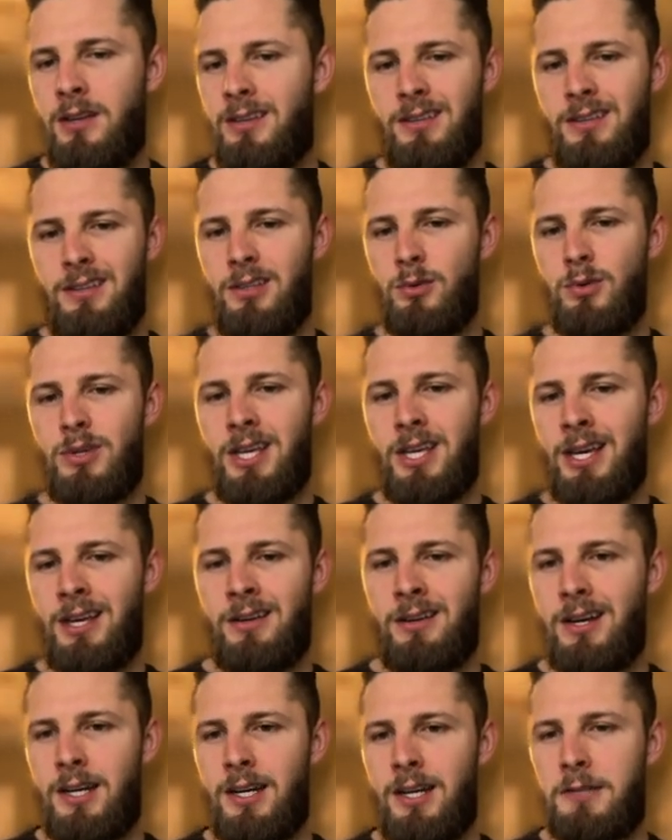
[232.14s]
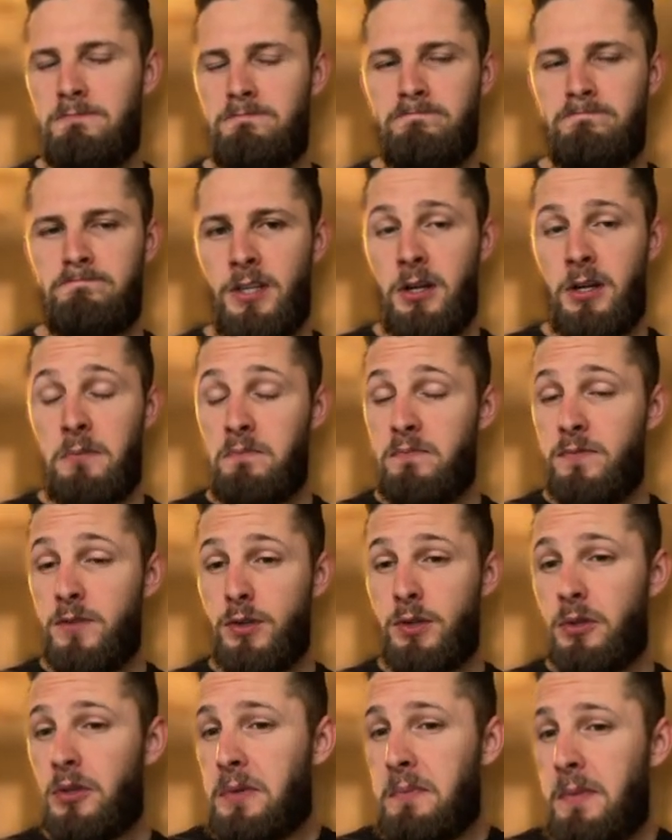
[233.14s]
you can, you
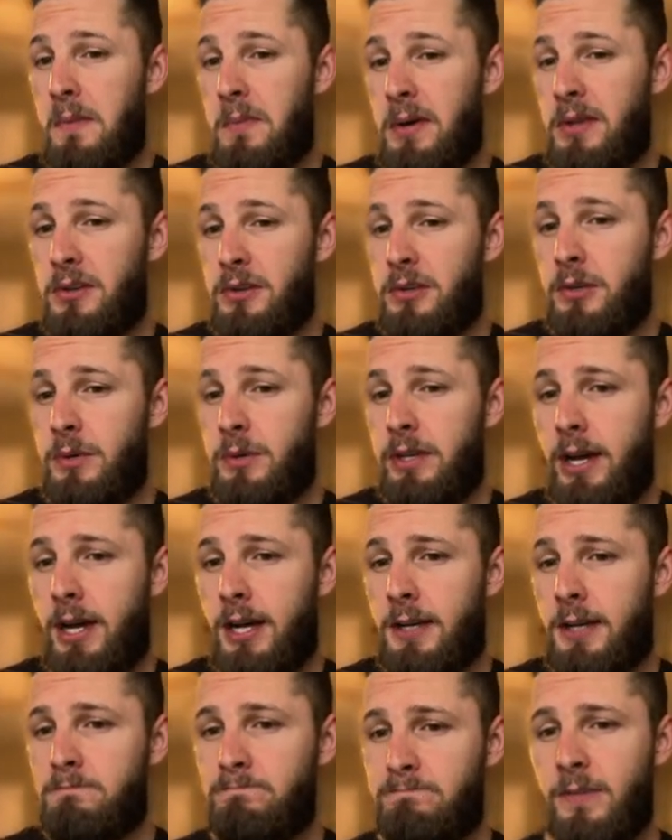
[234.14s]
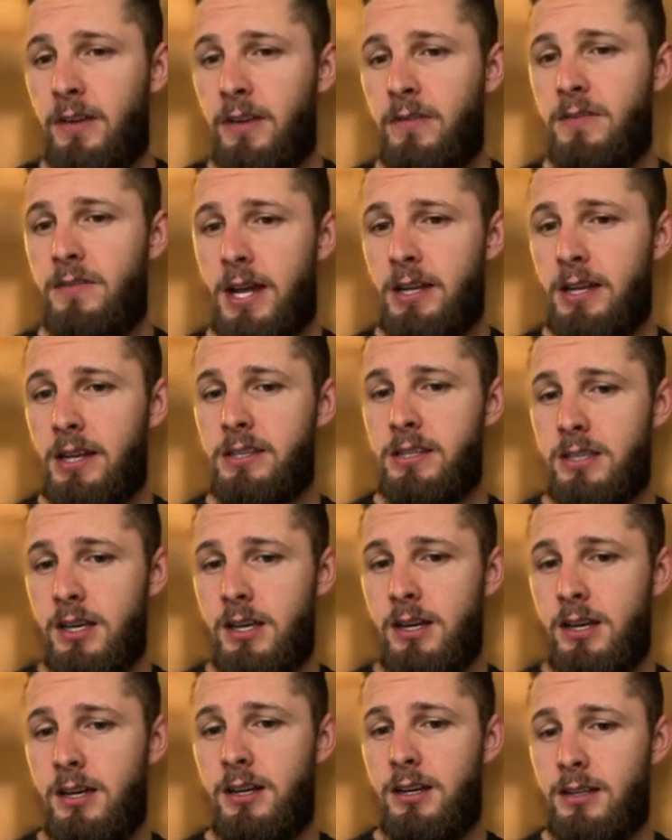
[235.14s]
can look them up by their UEI if that is
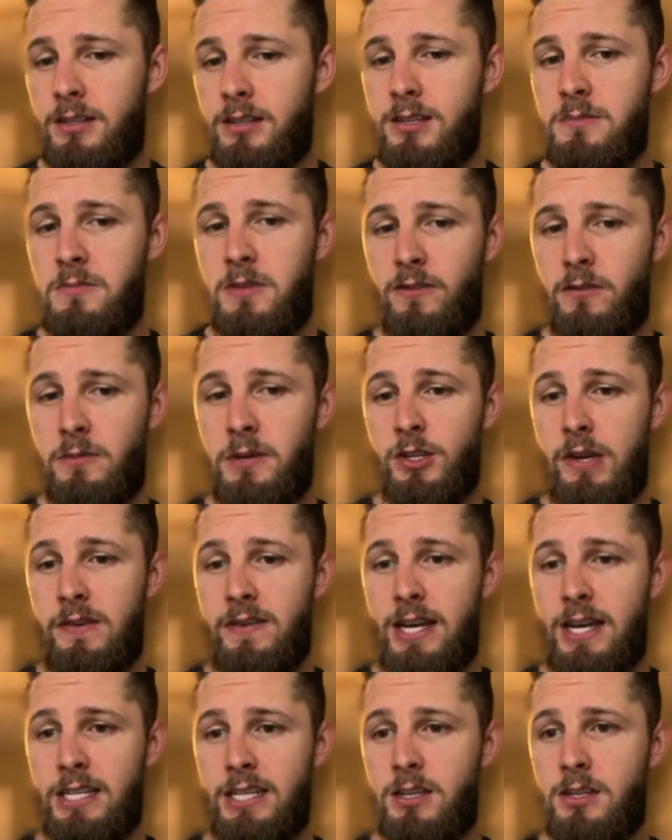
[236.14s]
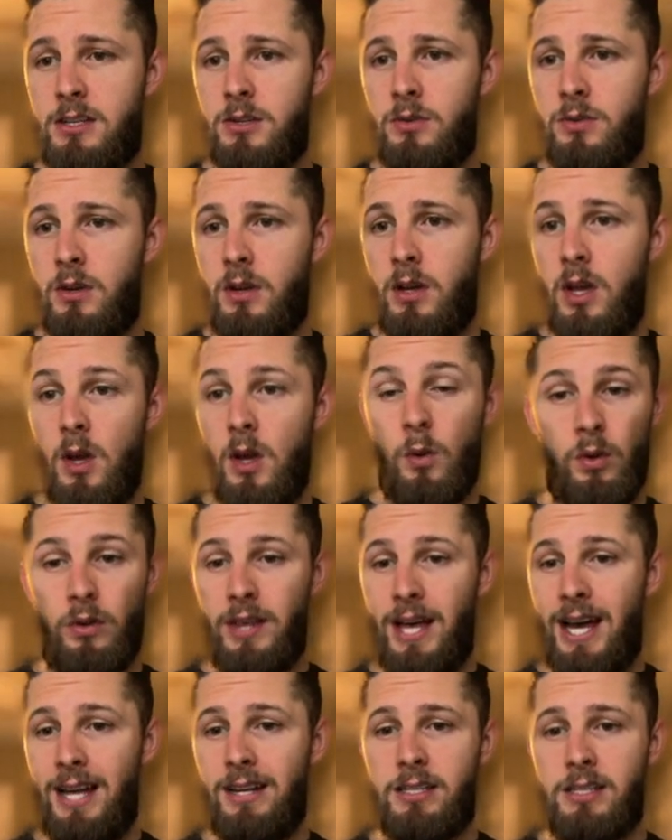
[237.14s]
some information you have access to. Well,
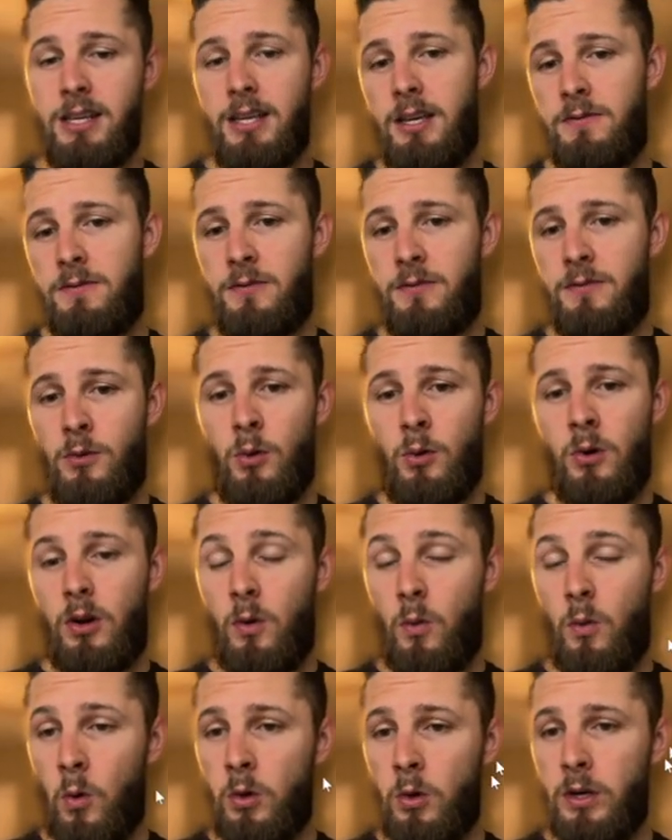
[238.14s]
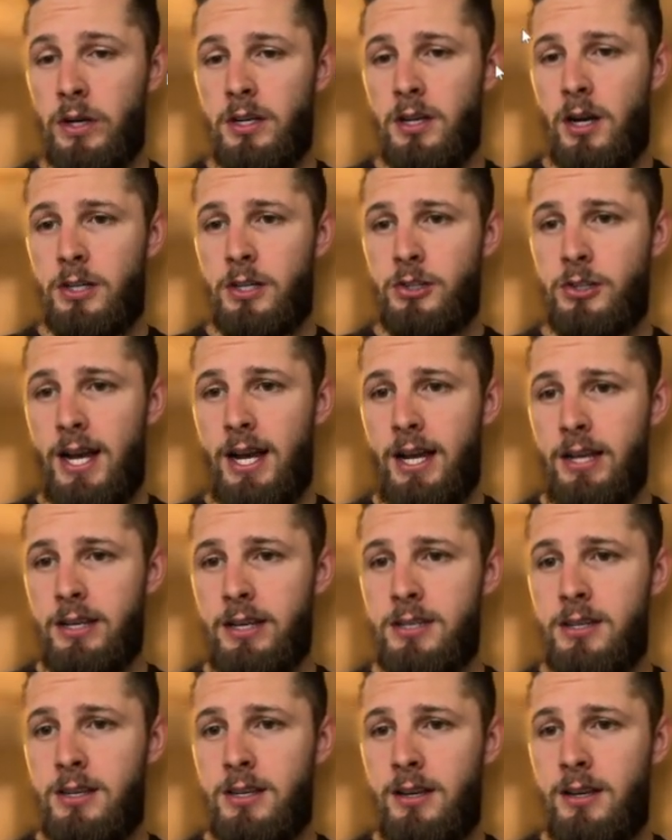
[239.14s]
that is it for awarded contracts.